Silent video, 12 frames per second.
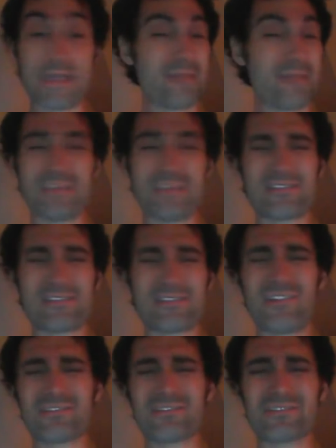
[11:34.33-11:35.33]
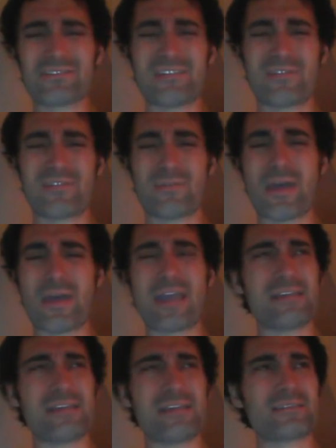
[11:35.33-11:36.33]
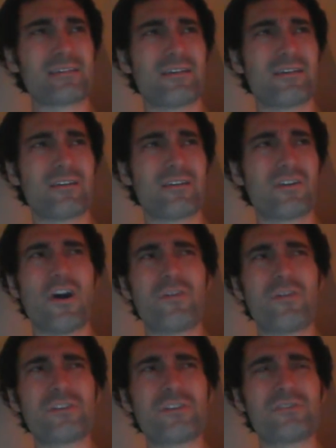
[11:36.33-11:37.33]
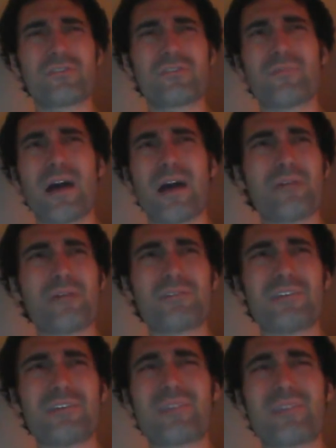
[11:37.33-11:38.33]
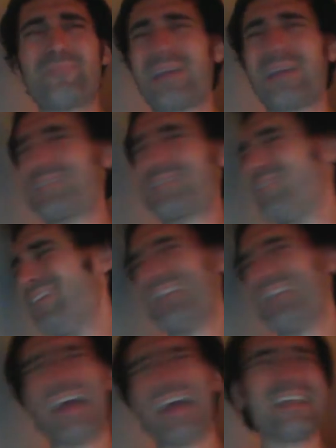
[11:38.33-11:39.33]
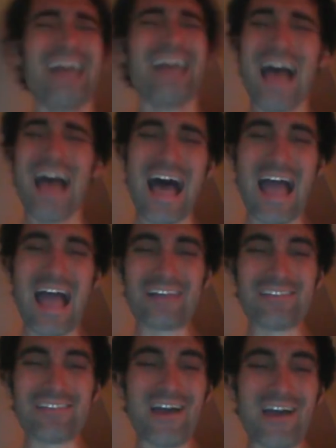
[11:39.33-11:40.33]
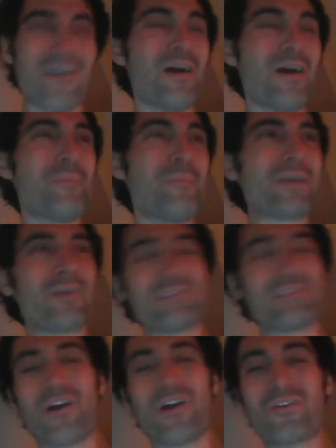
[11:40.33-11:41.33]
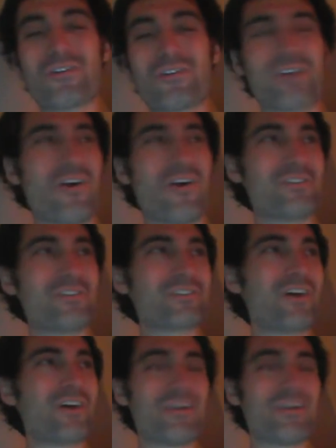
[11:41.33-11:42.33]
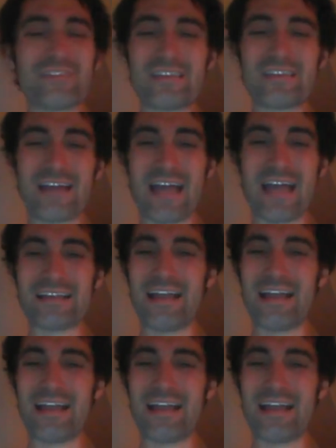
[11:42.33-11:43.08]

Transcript: I mean, there's all sorts of different ways. Coffins you can buy with Bitcoin. I don't know. Bitcoin logos on your coffin. I